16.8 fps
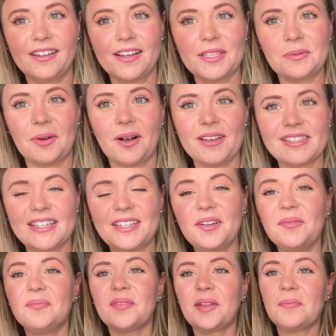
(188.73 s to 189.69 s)
Rosin,
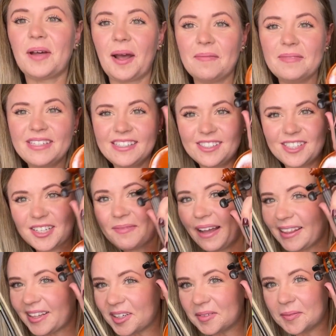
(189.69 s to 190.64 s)
but I'm teaching my
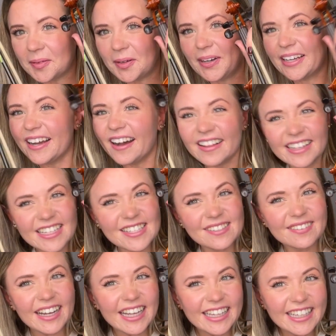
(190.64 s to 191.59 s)
little boy on this
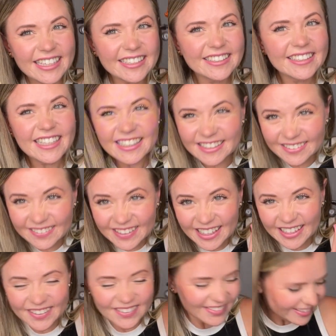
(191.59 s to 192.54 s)
violin. It's so
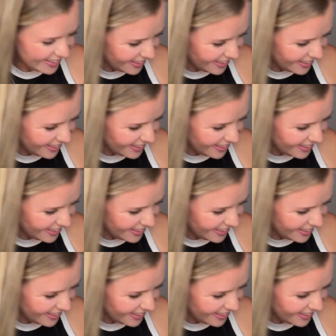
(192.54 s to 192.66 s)
cute.